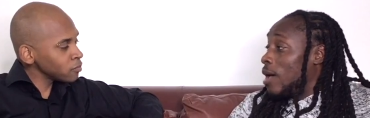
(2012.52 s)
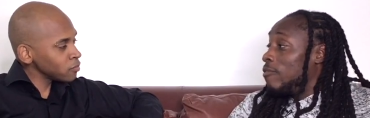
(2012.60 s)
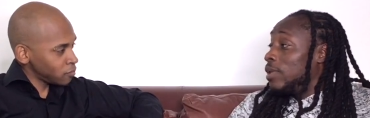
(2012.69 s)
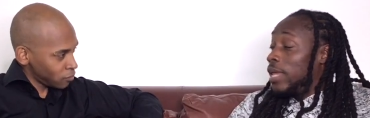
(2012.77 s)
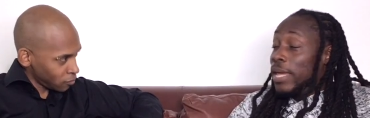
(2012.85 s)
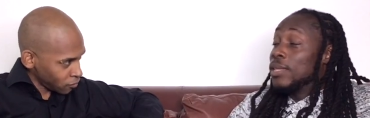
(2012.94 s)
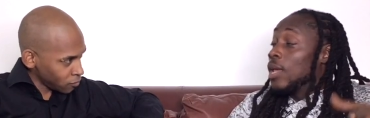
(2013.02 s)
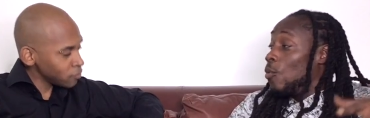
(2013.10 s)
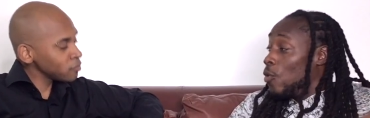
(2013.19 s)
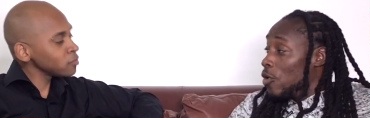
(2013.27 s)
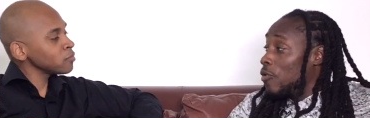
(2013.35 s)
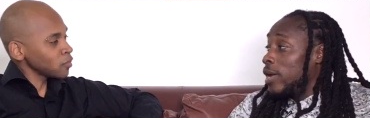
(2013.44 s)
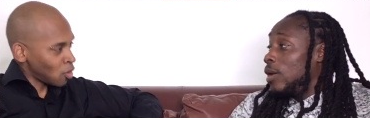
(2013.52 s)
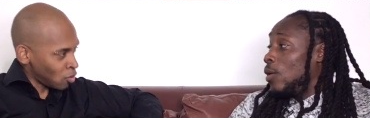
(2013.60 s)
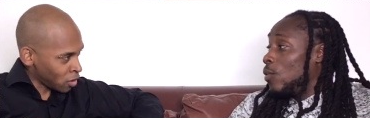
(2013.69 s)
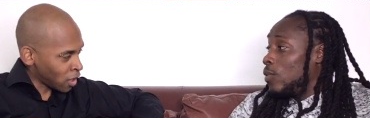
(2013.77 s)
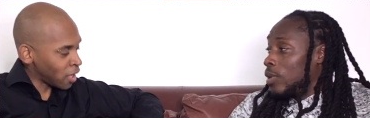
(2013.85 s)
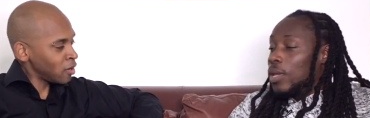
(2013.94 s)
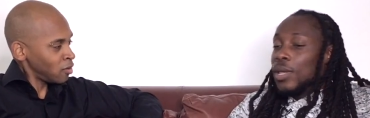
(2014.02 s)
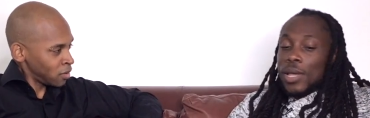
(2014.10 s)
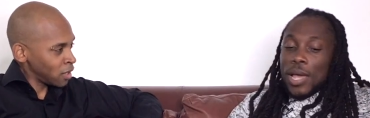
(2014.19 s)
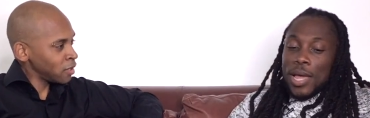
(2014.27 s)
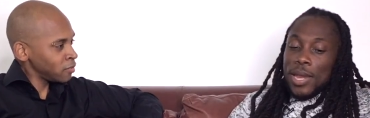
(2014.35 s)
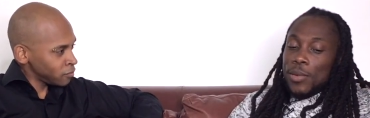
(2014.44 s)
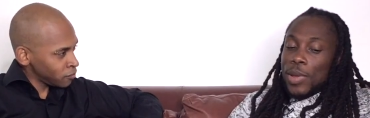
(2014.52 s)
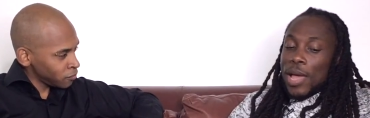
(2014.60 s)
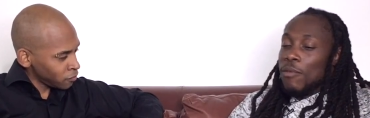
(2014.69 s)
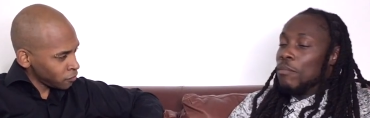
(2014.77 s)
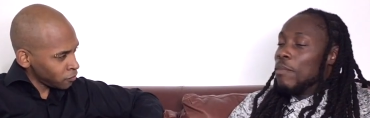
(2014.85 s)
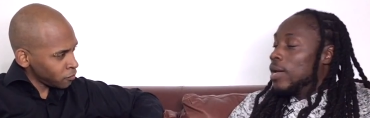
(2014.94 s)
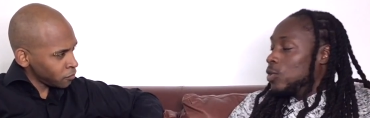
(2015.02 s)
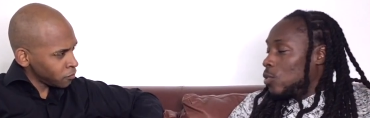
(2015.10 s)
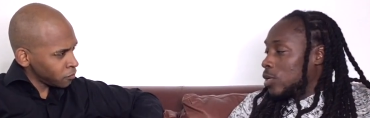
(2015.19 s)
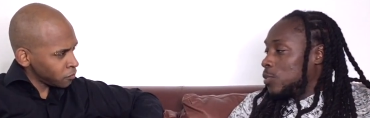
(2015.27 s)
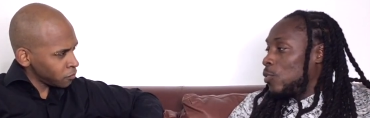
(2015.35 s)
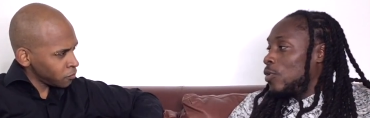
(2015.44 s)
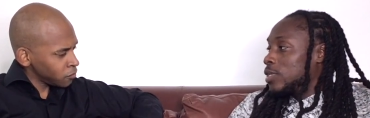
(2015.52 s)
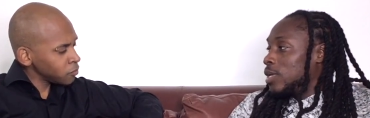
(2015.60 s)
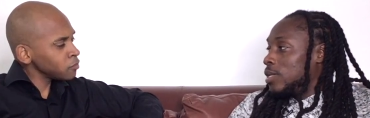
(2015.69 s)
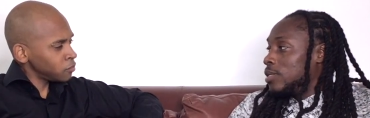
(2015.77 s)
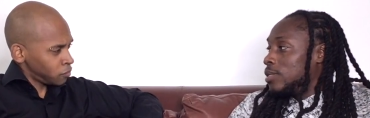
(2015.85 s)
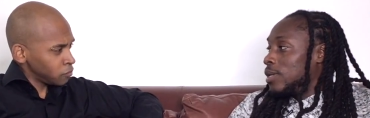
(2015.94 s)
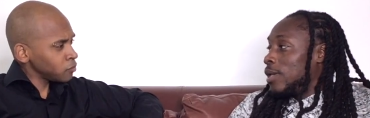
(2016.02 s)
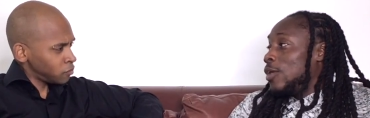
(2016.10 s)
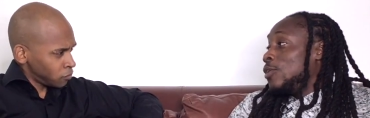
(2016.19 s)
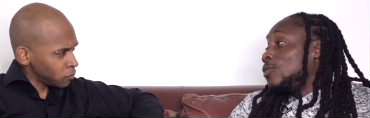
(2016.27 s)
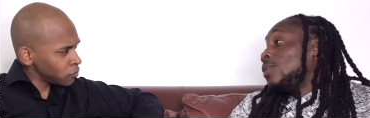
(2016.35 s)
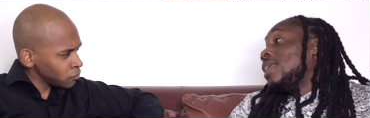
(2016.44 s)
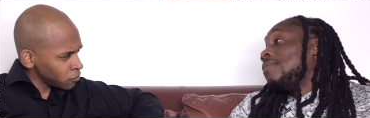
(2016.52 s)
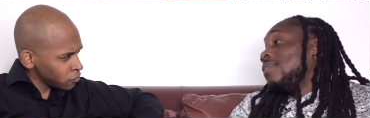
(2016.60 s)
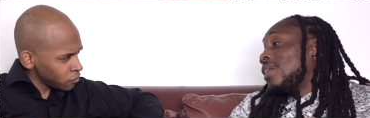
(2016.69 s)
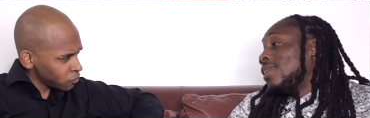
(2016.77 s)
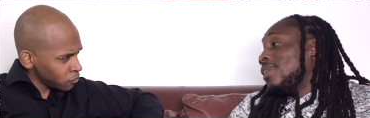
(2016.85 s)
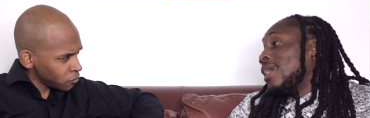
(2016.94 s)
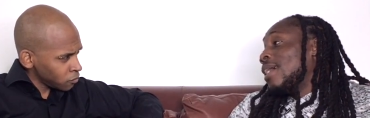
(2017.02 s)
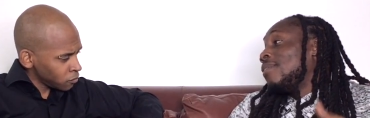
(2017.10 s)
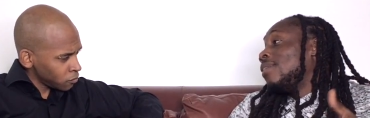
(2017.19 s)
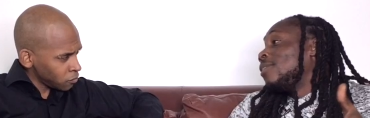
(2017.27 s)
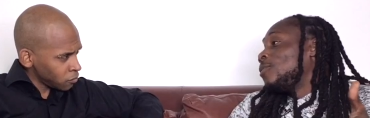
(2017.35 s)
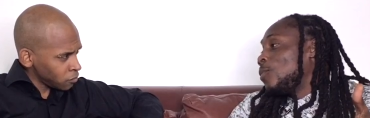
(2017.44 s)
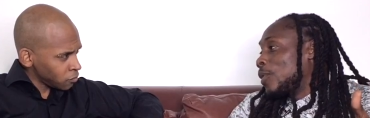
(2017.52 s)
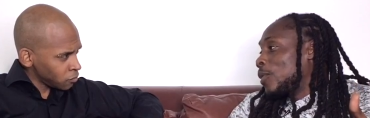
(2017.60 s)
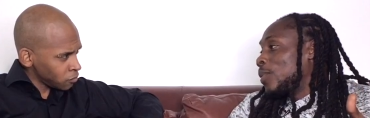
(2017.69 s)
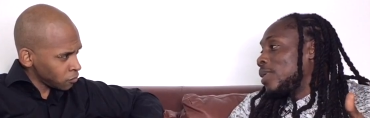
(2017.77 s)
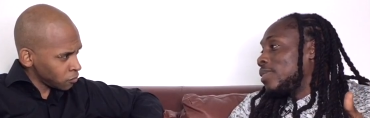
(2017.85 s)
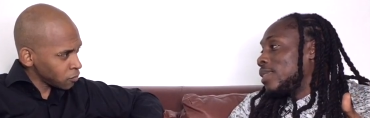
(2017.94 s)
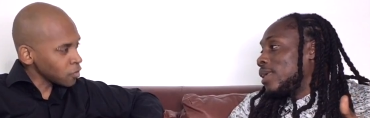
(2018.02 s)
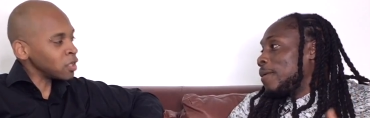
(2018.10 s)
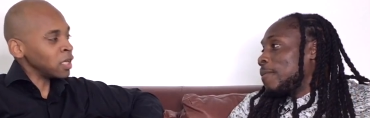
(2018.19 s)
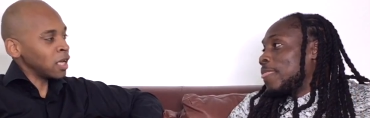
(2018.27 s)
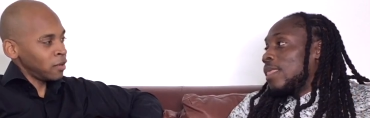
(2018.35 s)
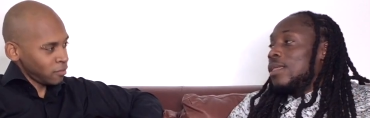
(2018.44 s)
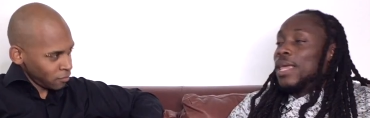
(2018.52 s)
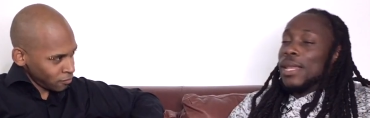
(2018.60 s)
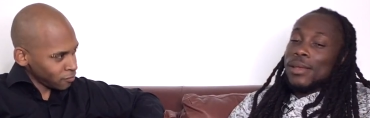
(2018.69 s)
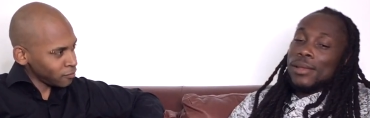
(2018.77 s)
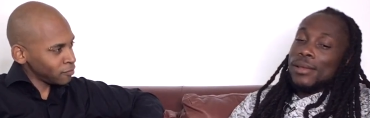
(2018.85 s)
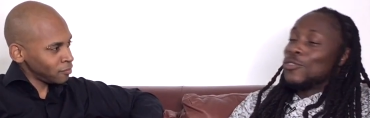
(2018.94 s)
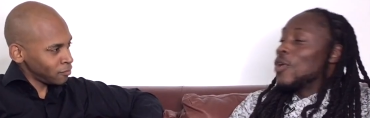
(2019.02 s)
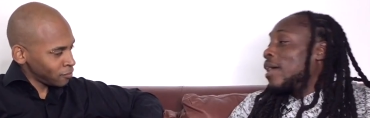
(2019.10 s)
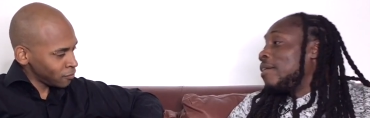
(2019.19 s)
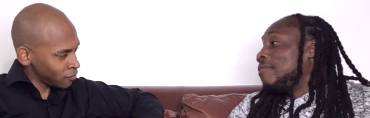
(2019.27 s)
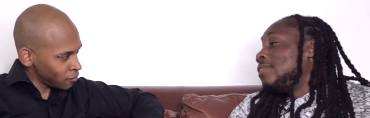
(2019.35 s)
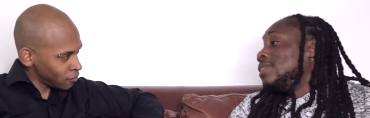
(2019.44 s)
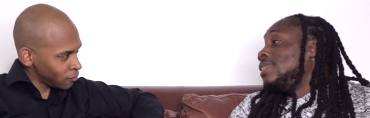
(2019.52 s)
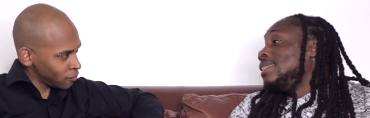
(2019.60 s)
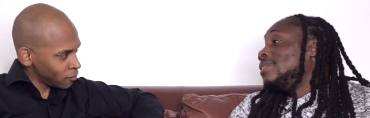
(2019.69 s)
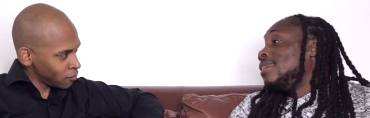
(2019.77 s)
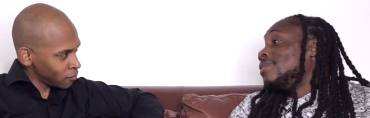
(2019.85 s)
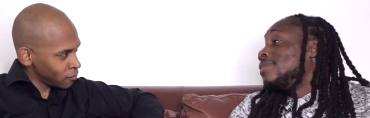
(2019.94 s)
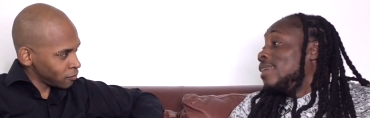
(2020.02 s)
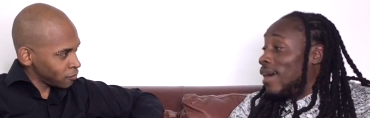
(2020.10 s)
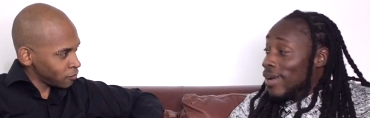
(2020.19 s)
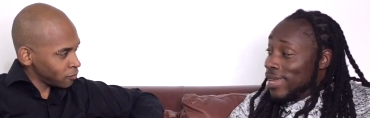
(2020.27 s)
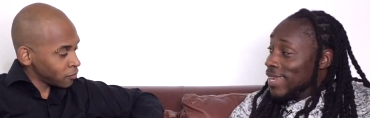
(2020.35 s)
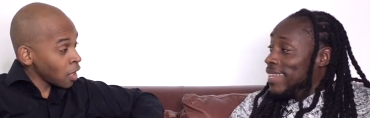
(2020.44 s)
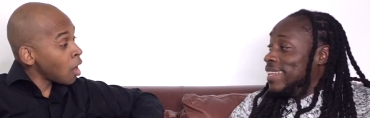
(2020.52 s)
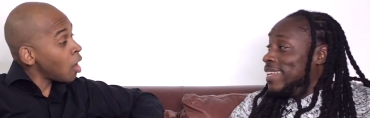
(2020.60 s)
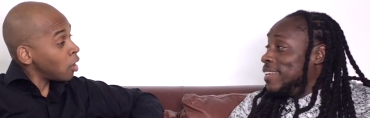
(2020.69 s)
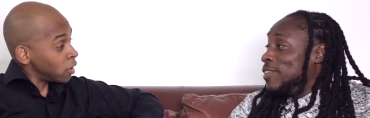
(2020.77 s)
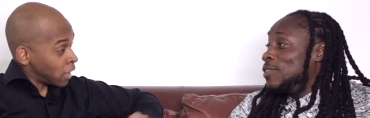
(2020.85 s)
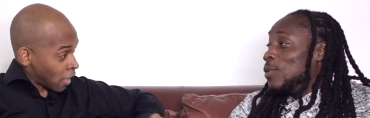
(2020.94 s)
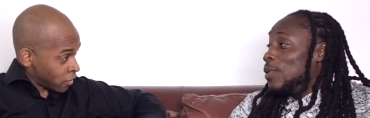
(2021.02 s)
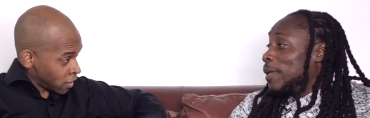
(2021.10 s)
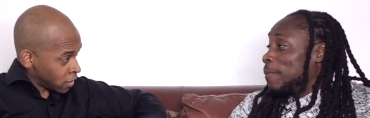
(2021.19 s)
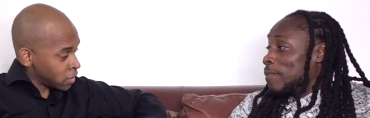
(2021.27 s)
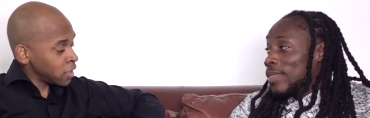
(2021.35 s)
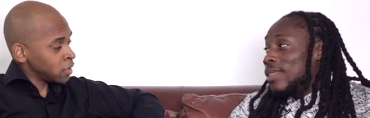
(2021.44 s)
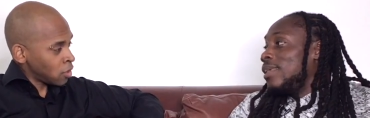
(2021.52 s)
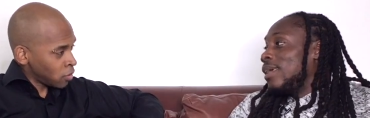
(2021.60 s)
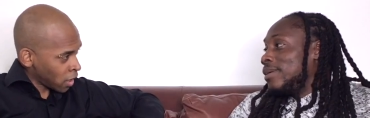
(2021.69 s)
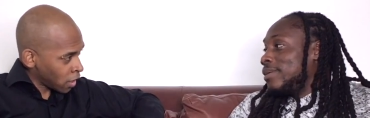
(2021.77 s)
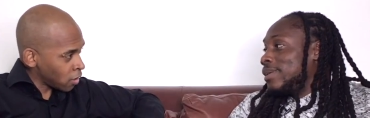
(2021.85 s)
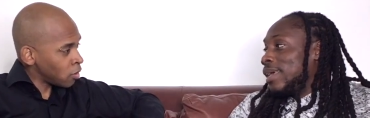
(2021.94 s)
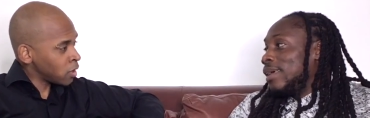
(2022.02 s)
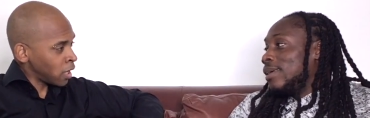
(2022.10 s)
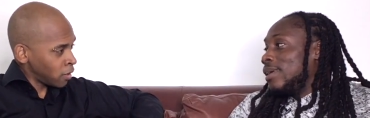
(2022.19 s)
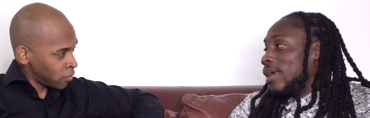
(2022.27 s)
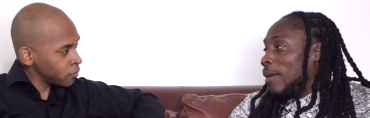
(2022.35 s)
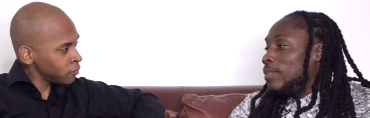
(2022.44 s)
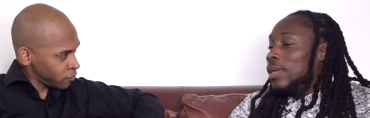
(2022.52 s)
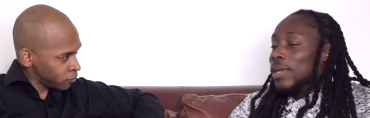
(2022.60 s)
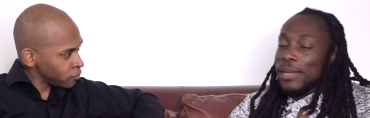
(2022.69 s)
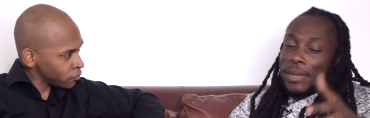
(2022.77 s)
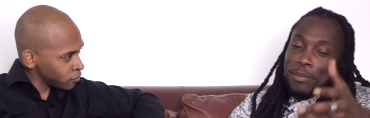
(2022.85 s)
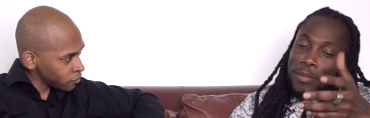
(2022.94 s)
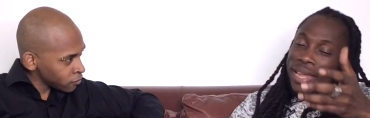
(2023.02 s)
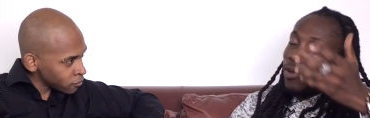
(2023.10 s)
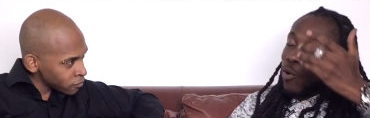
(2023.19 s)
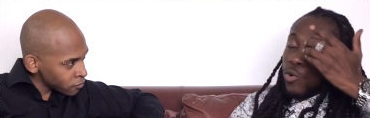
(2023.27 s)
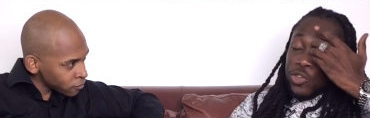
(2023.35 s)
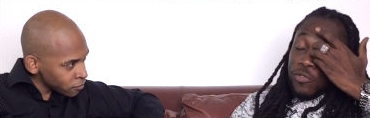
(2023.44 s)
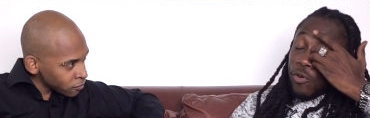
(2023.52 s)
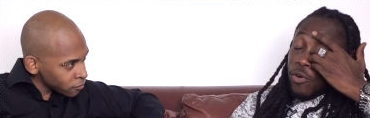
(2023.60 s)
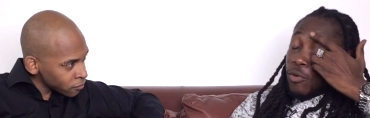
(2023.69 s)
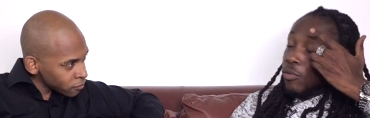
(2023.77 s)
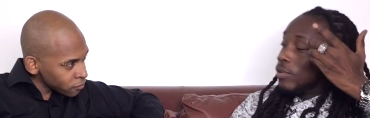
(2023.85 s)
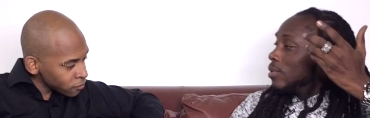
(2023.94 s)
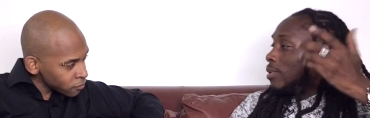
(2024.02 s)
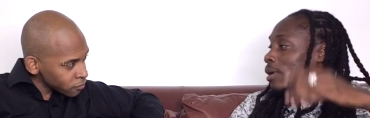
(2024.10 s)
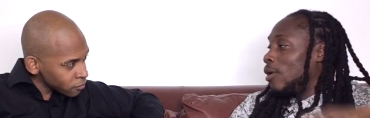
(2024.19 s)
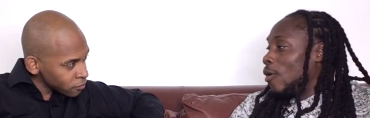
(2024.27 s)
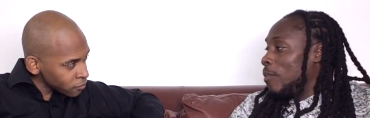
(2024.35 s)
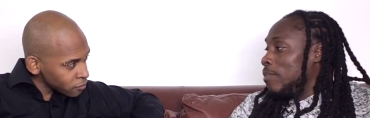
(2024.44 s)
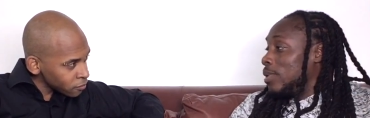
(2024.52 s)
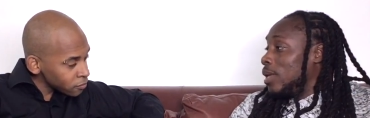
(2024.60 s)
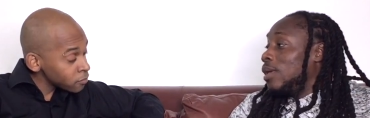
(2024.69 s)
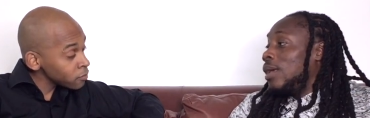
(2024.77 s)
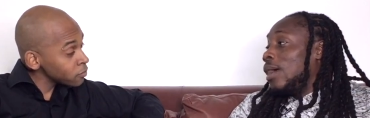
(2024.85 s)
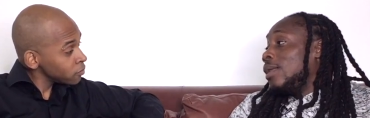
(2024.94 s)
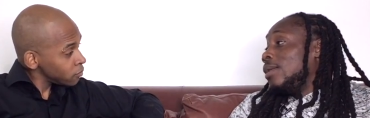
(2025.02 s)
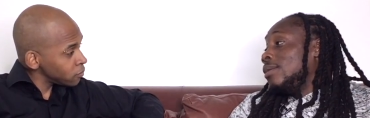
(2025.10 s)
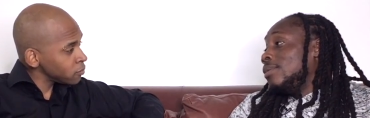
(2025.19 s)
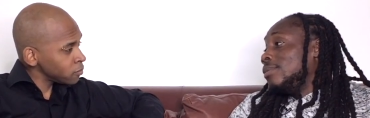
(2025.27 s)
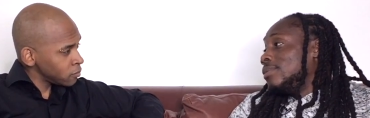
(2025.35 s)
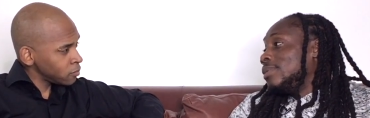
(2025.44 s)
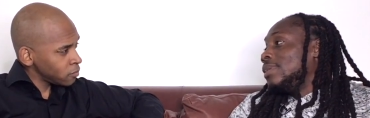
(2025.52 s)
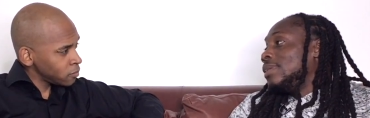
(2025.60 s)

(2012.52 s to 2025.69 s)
Speaker 1: we have in the entire world right now. Okay, okay. And then we have Mashworks Productions, so definitely I have a lot to work with. Yeah. then the track and field season has started. The so, athletics, okay, yeah, okay. I, am the, the main coach for the club, and